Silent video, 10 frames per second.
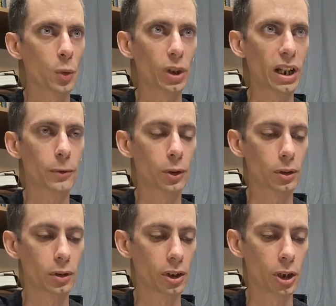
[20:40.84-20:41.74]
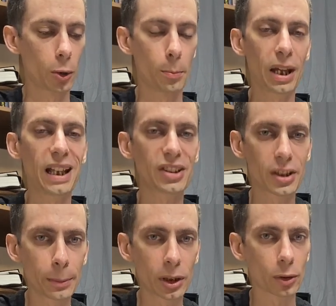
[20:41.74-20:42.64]
whatever, pays
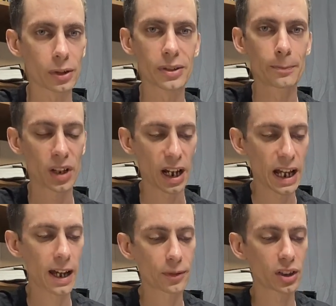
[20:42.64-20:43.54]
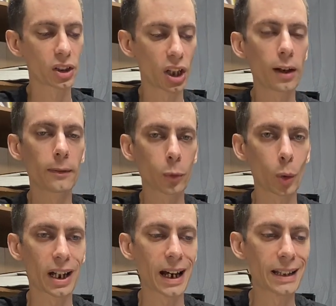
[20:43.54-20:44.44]
the bills. I have to love
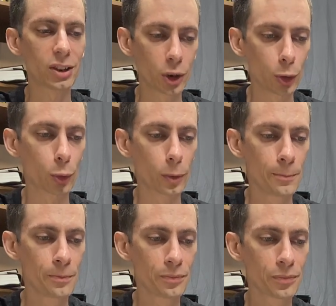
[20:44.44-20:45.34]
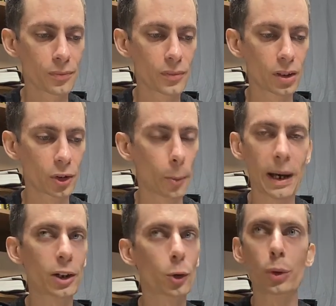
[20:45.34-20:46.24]
what I do, no
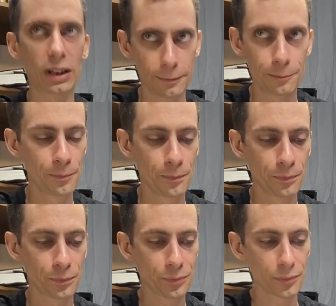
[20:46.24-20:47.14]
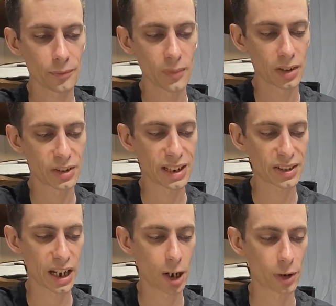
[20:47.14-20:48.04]
matter what,
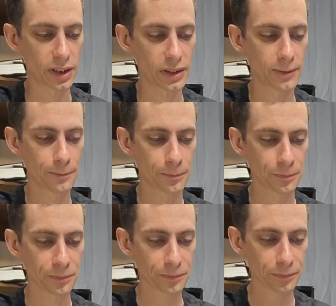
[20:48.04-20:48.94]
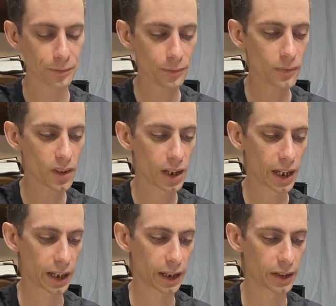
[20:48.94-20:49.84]
says Aries.
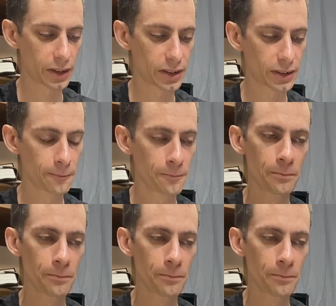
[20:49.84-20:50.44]
And